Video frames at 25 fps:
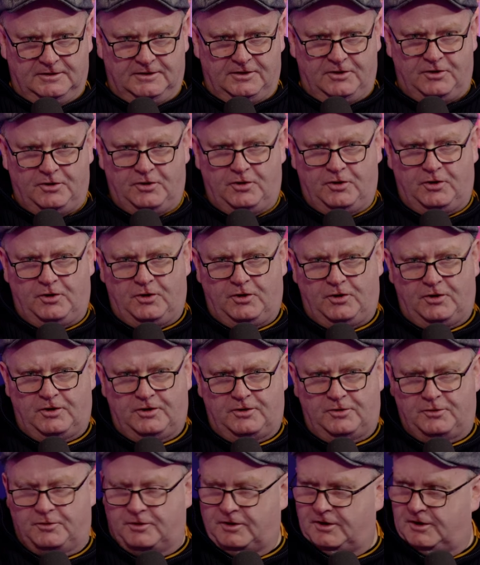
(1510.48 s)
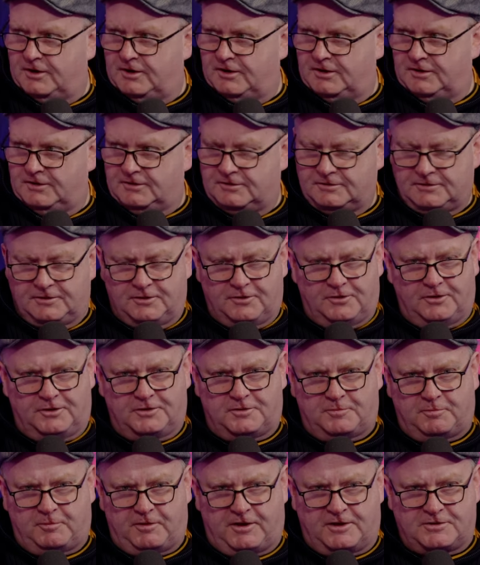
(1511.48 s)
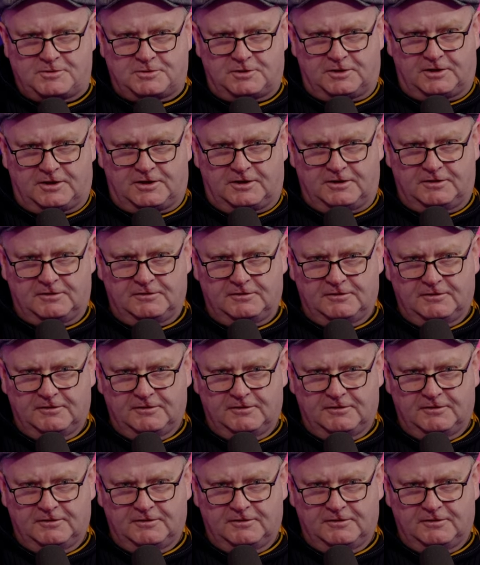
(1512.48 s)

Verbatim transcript: No, not really. No, especially.